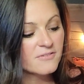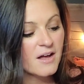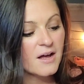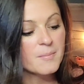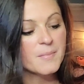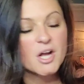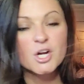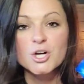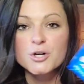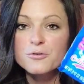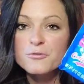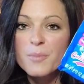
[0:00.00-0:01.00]

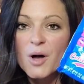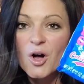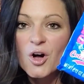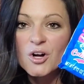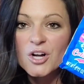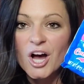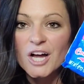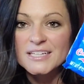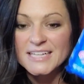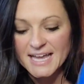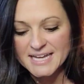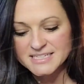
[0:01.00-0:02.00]
Curveball Cotton
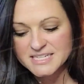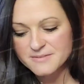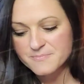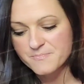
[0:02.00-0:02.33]
Candy.